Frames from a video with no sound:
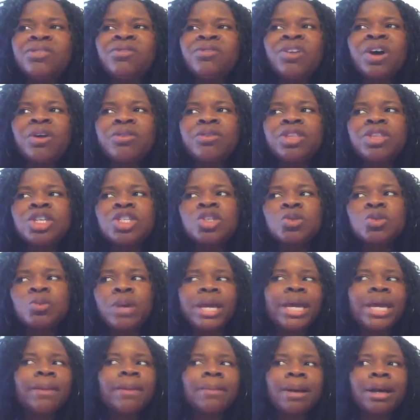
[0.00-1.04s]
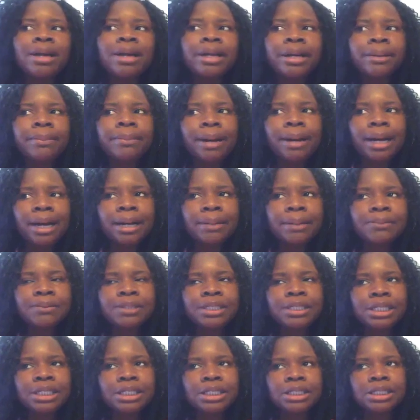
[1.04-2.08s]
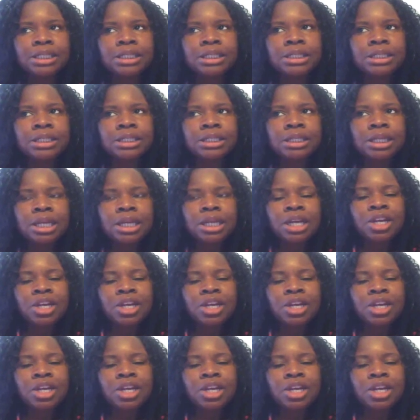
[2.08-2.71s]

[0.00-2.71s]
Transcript: felt this way about hip hop since